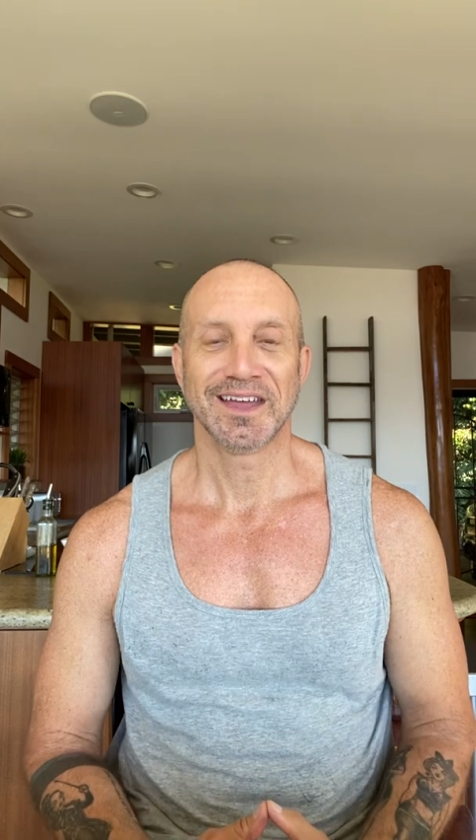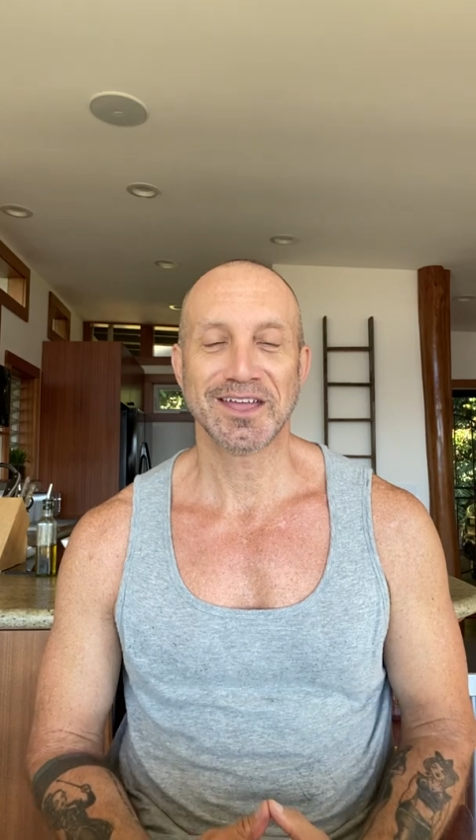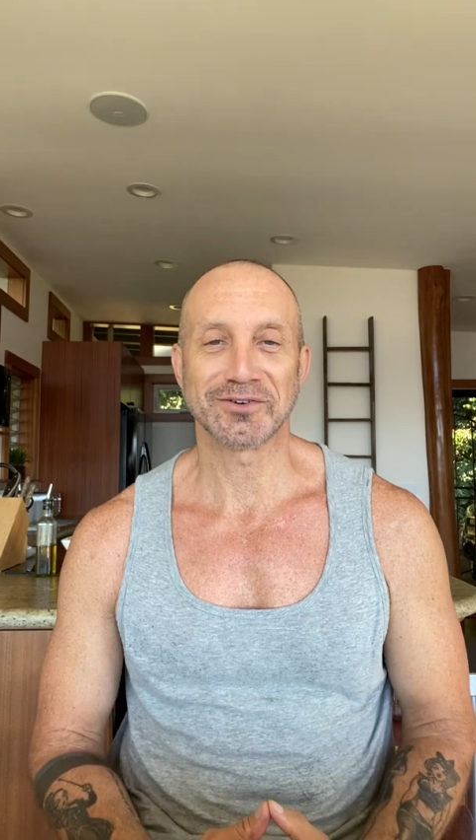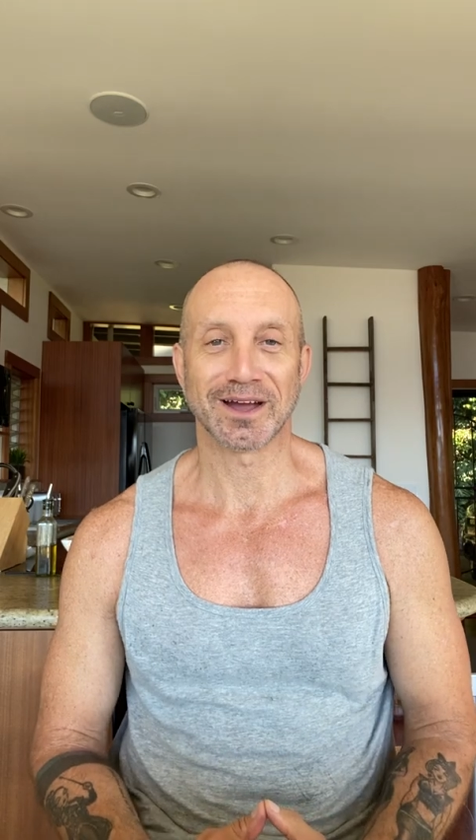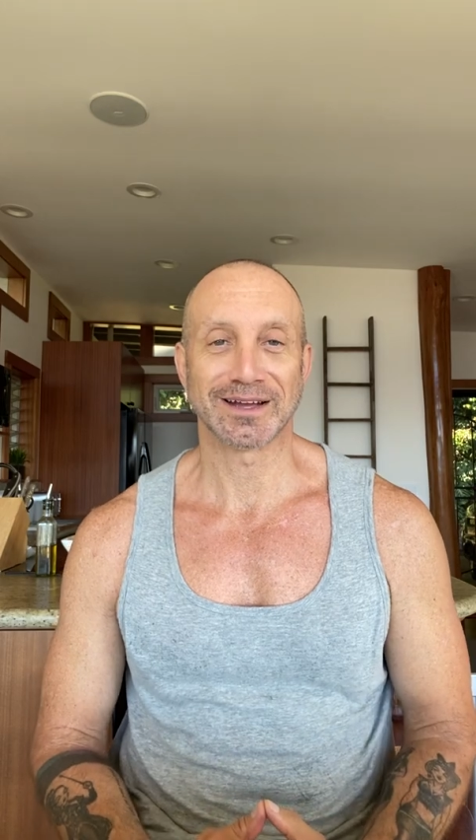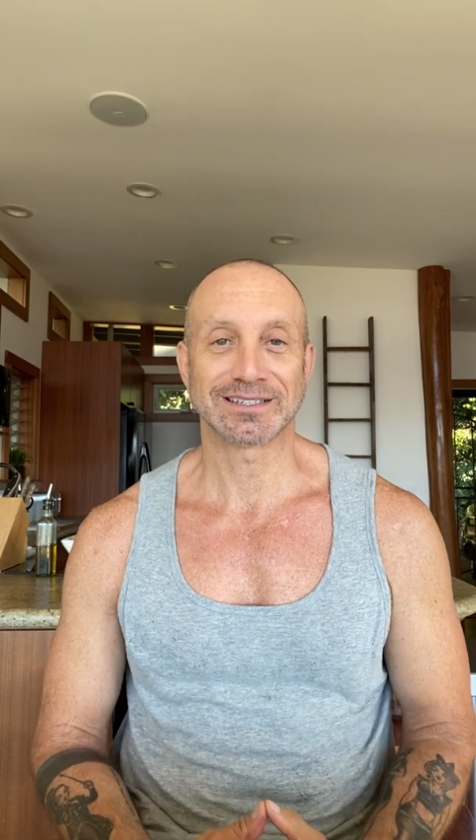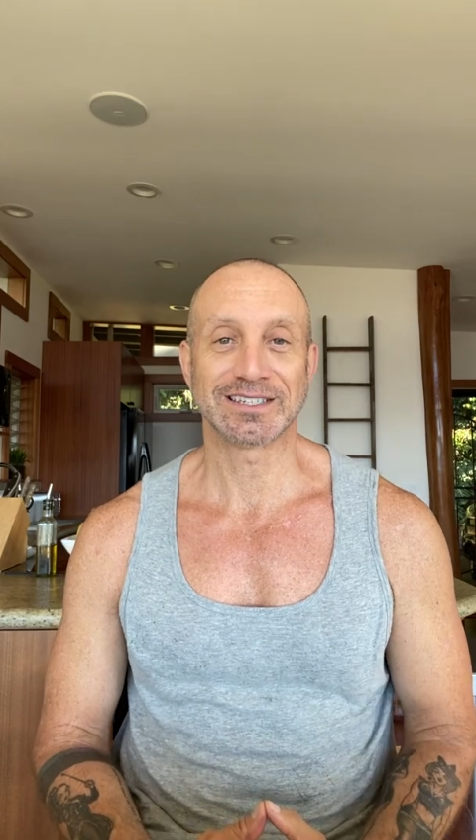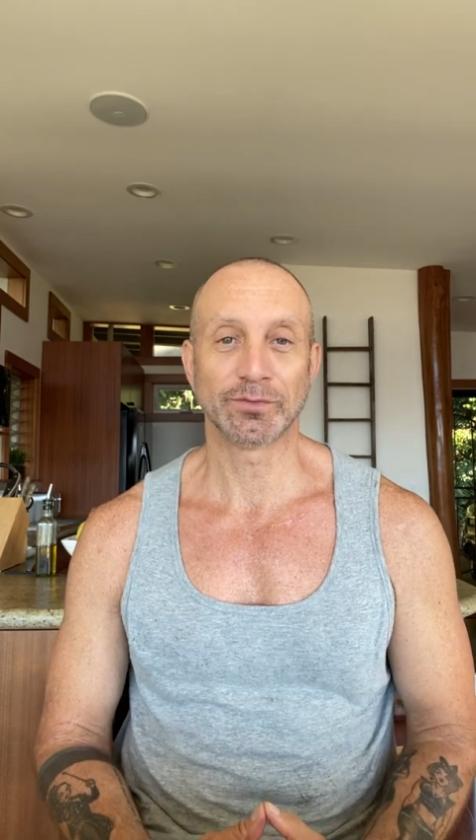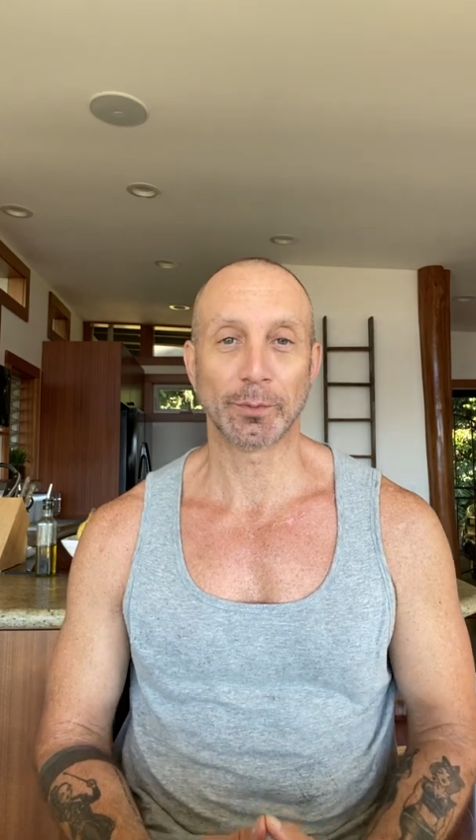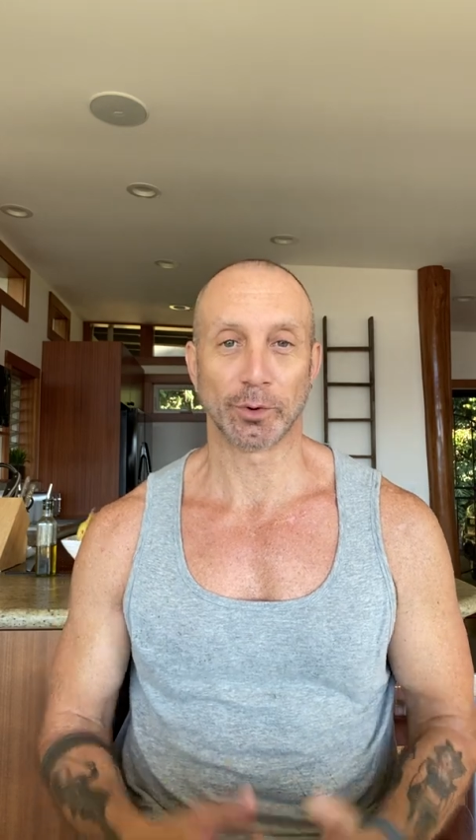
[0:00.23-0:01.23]
Hey you guys,
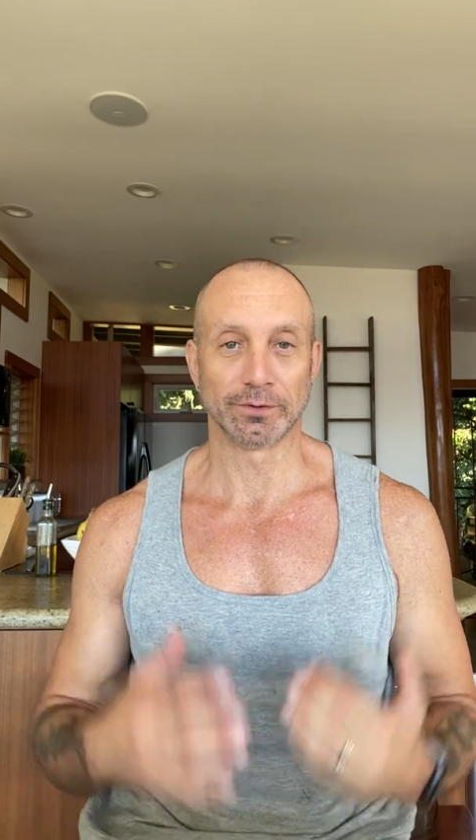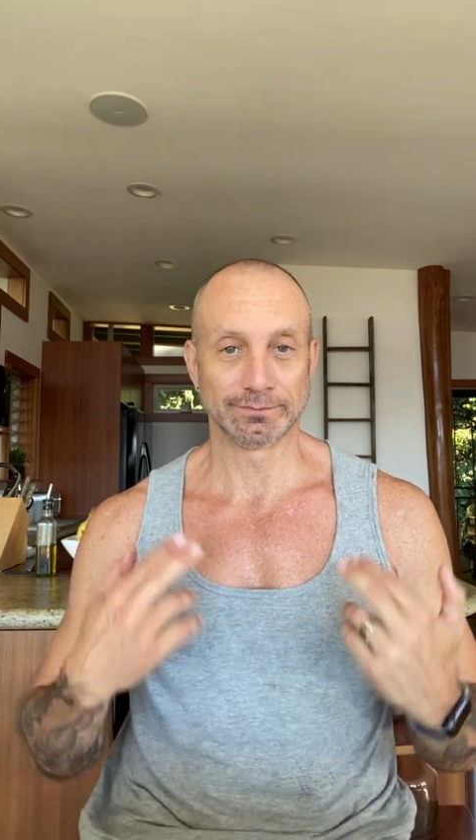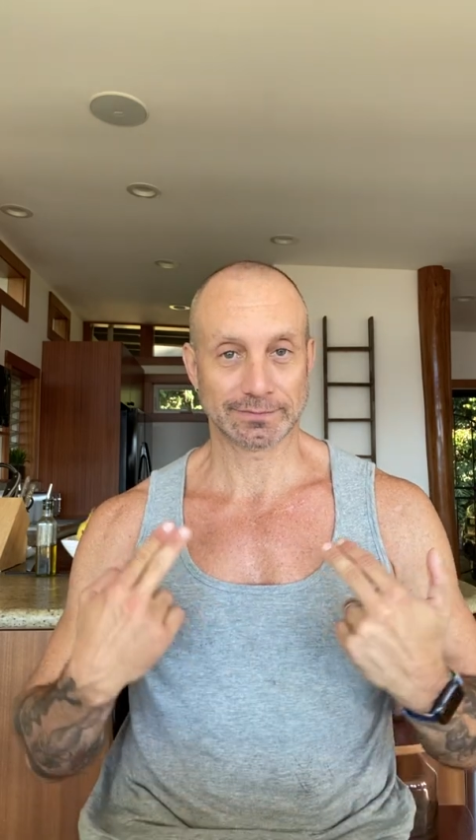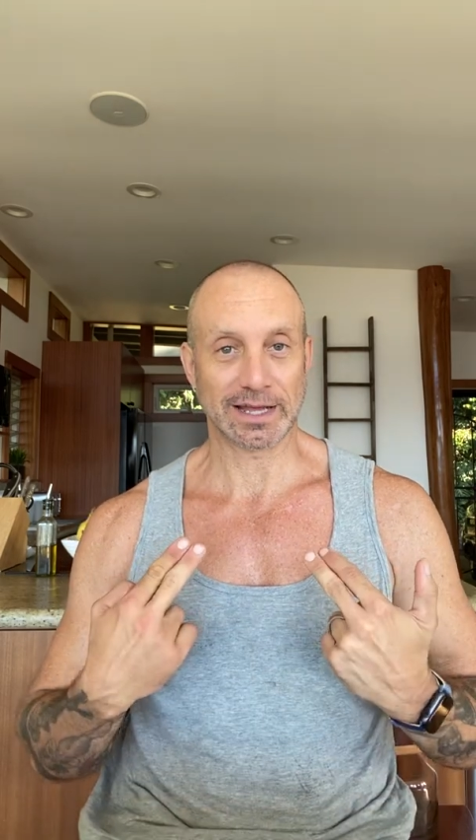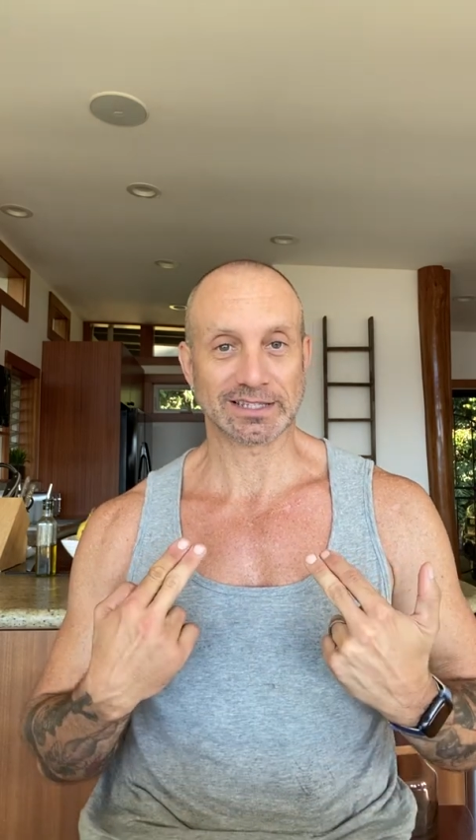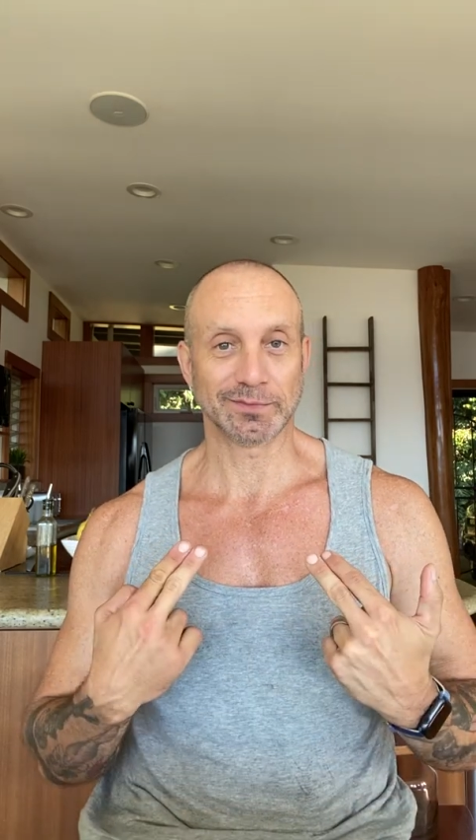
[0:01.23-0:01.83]
Steve Whipple. That's